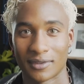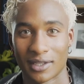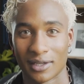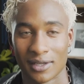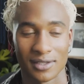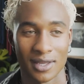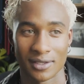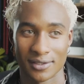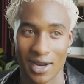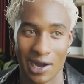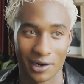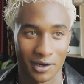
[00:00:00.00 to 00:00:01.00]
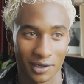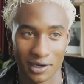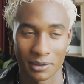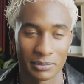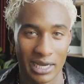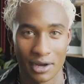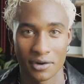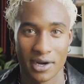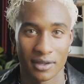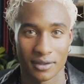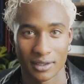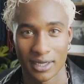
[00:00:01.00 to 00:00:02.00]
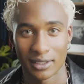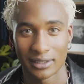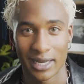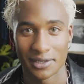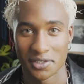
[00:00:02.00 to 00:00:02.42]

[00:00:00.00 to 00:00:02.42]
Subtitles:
It's not gonna come down or anything like that.